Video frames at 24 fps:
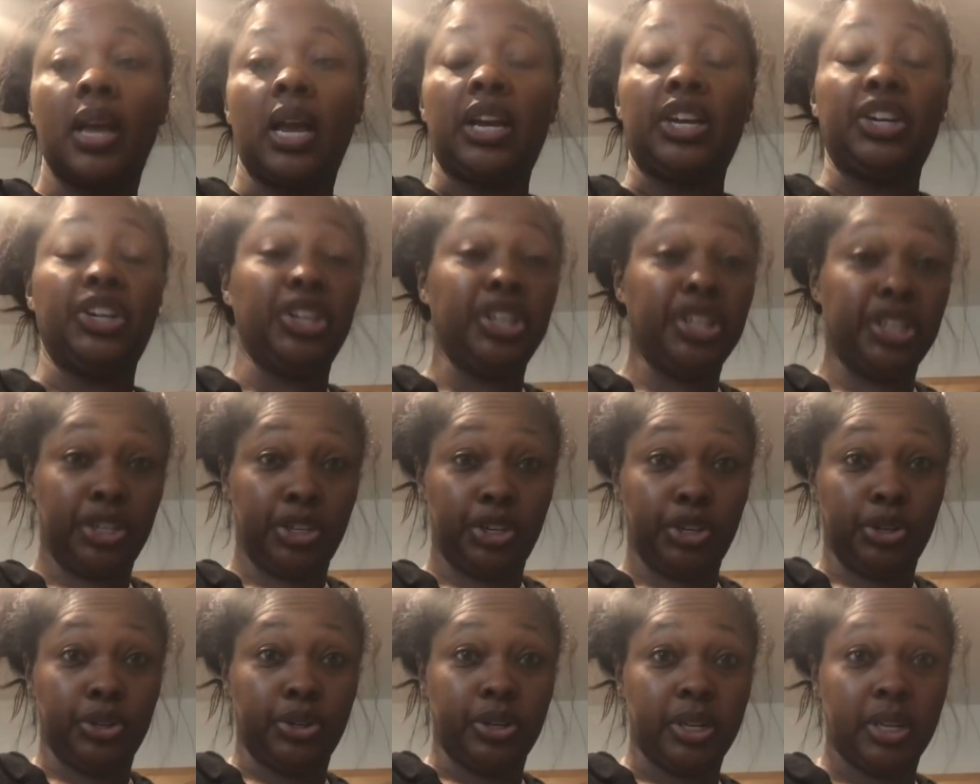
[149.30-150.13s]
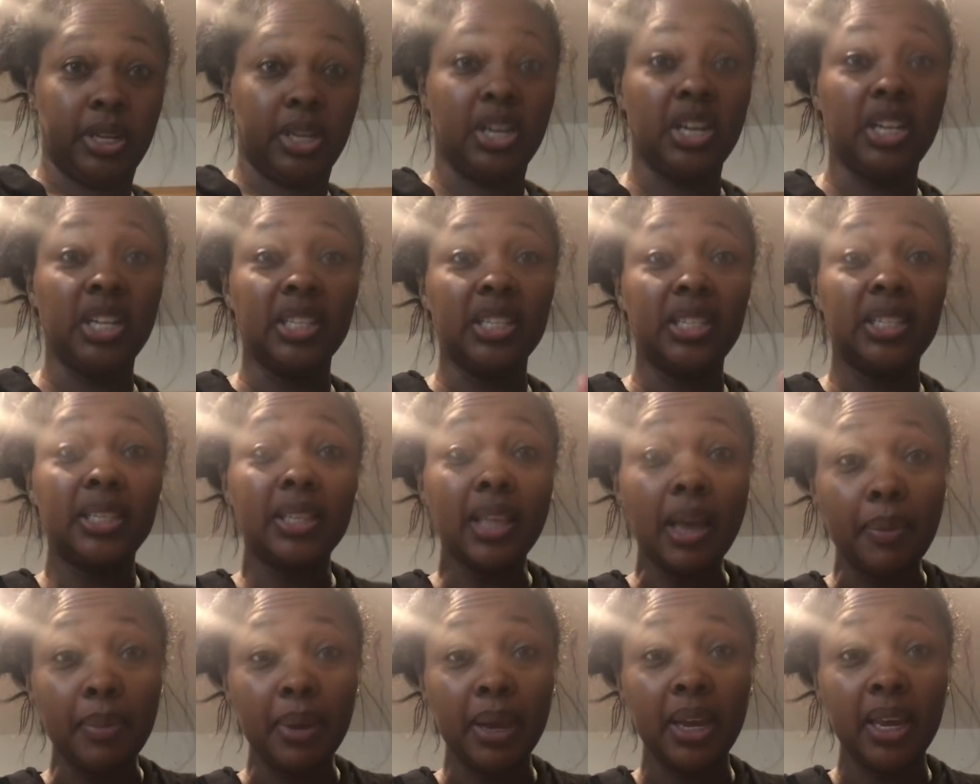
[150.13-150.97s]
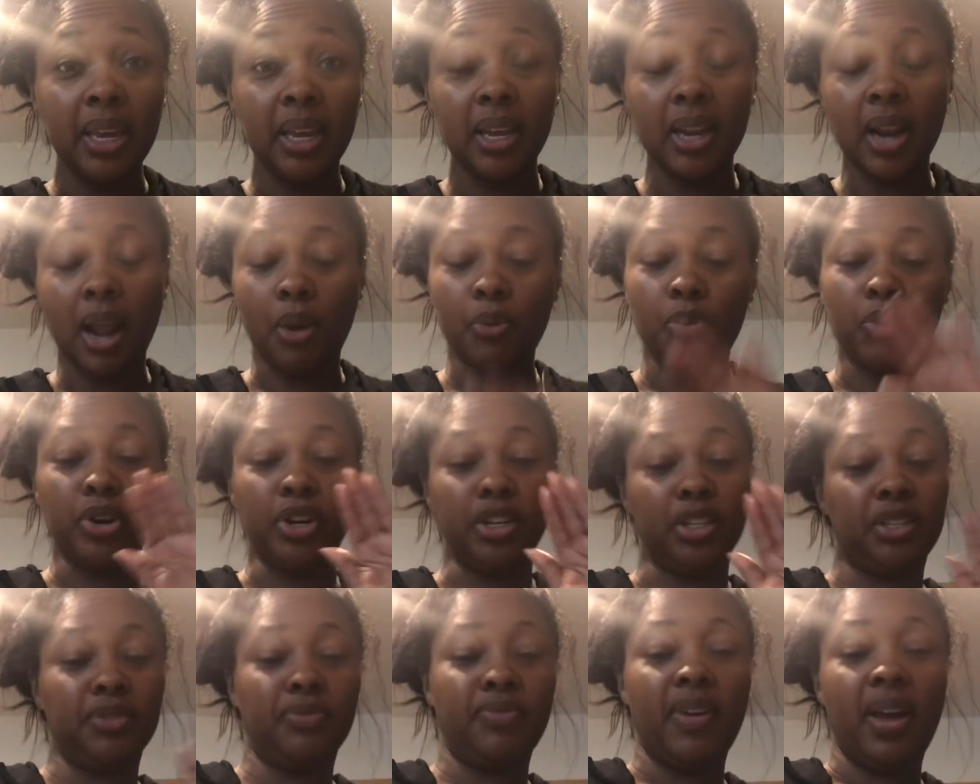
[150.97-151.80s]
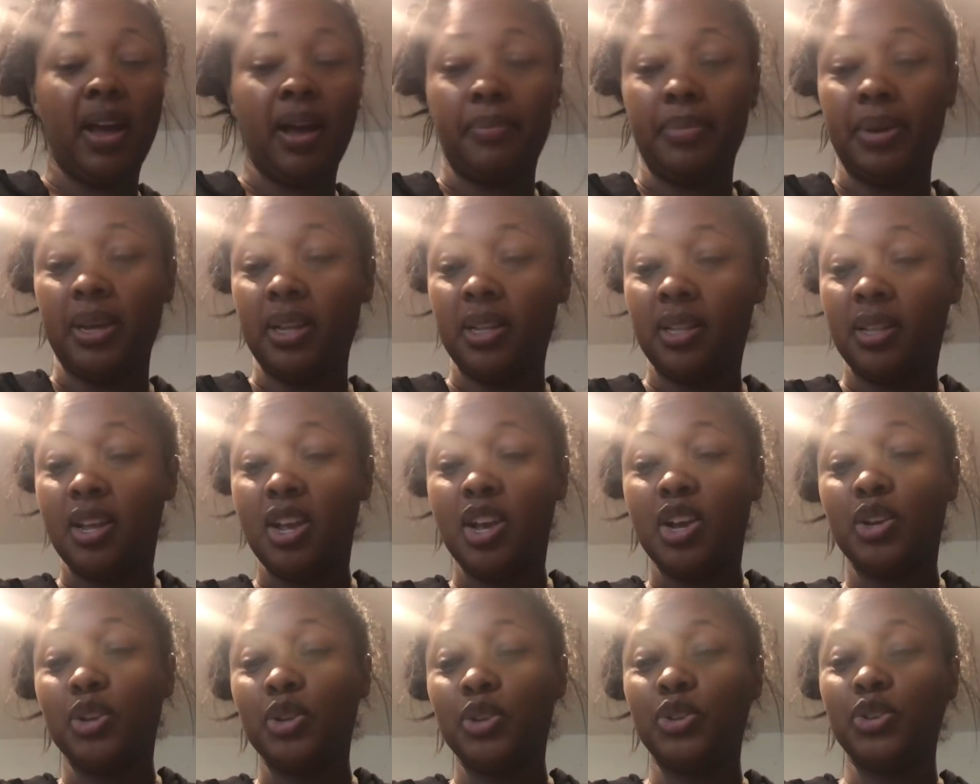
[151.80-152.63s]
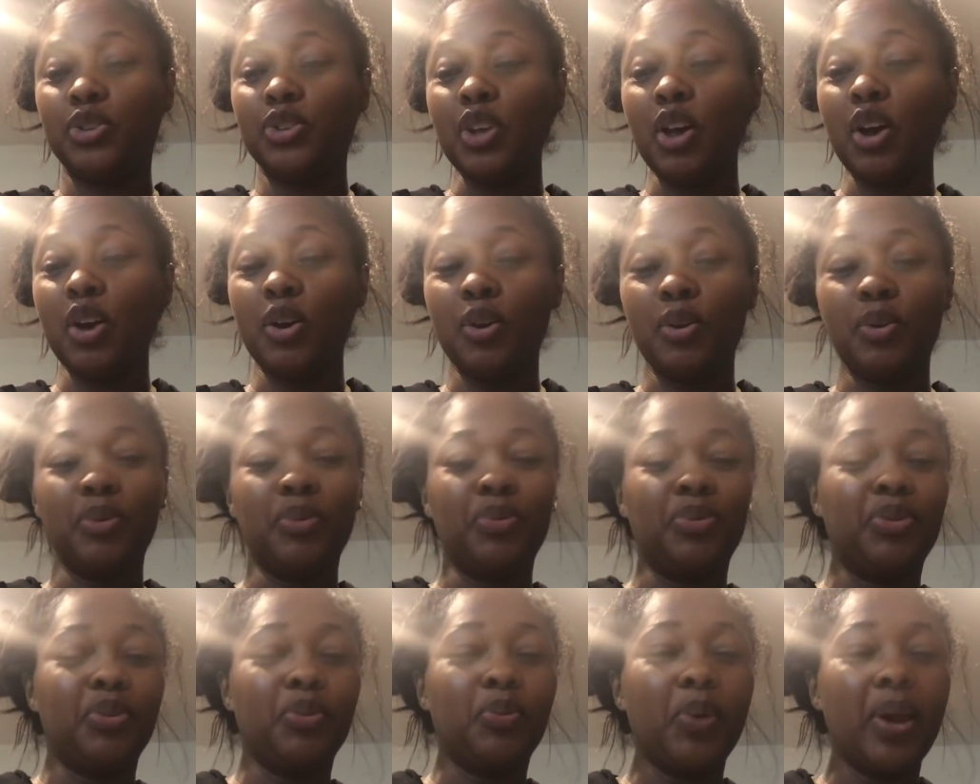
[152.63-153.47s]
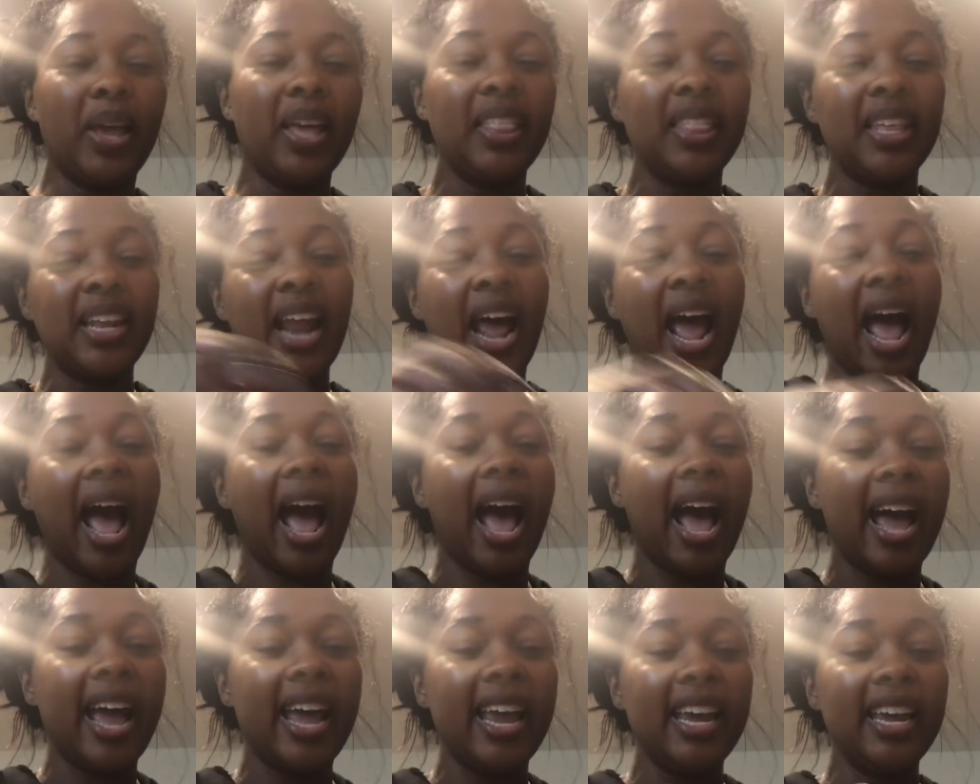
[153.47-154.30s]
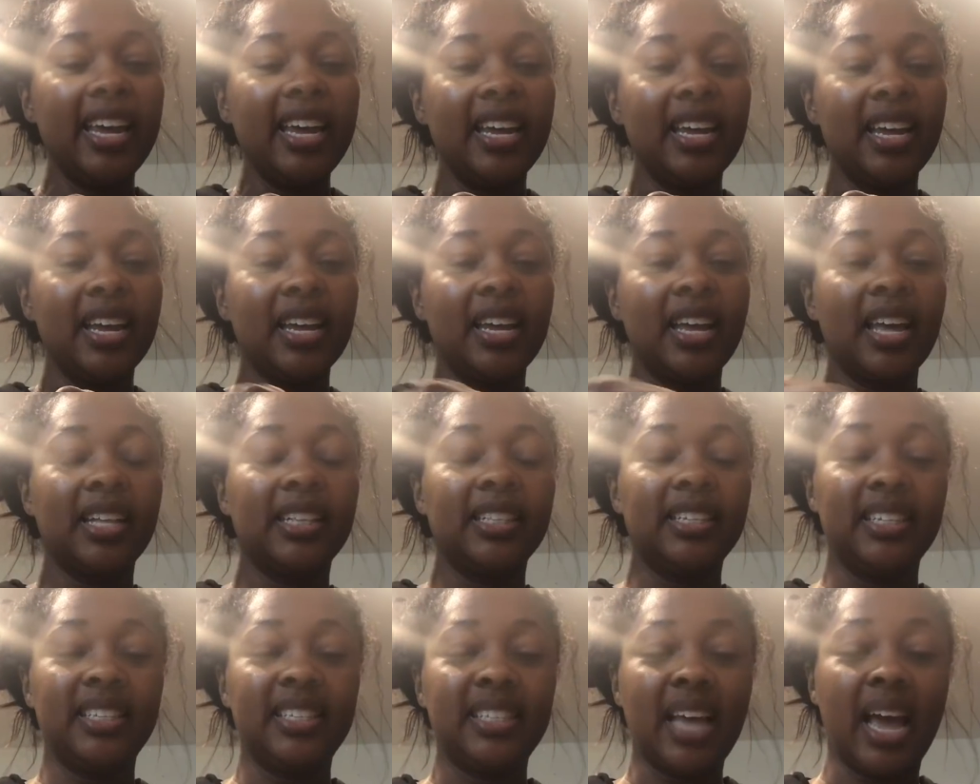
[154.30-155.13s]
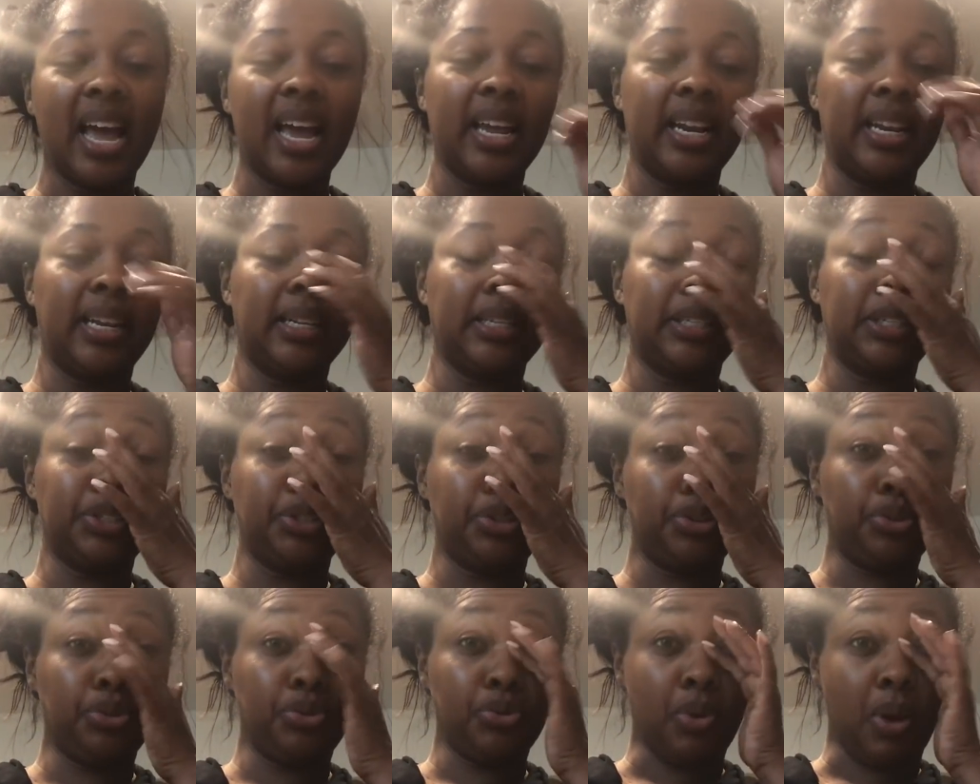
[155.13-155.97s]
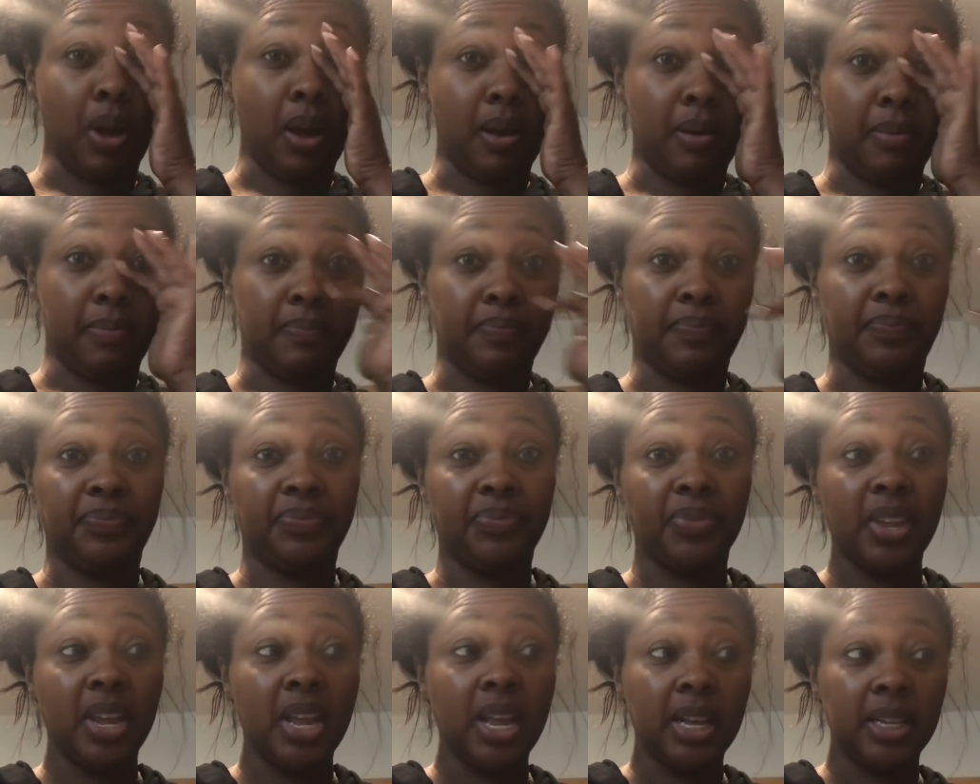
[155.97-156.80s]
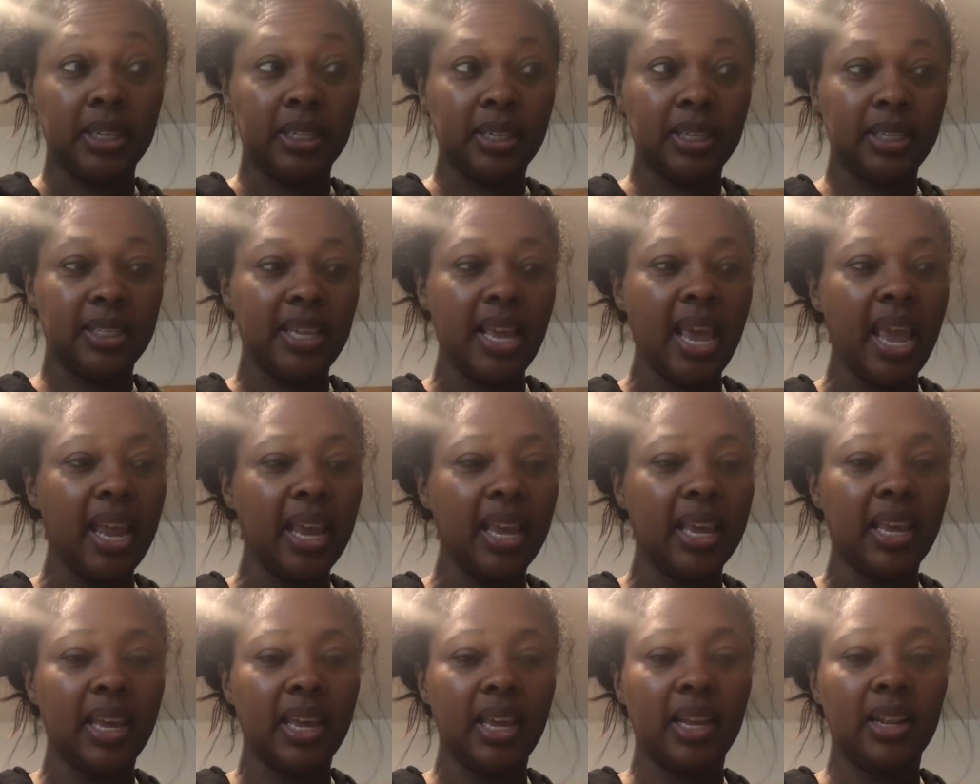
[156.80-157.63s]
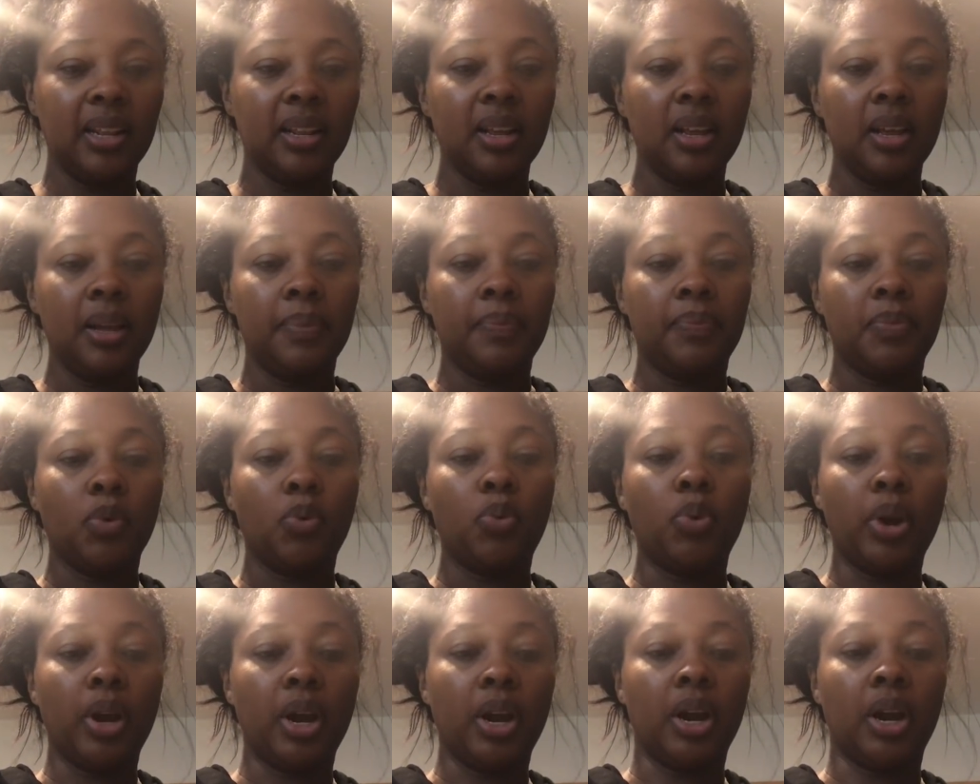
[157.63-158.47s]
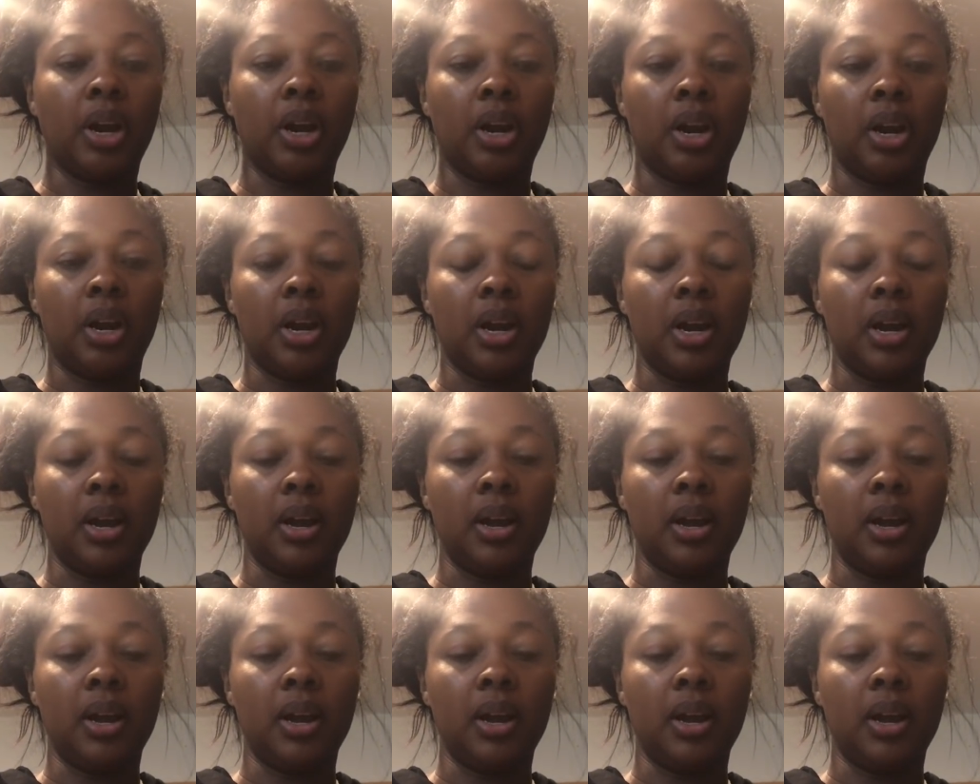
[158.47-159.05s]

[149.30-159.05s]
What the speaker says: Couldn't do it. Couldn't stomach it. I wanted to vomit. So the way that I decided to take it where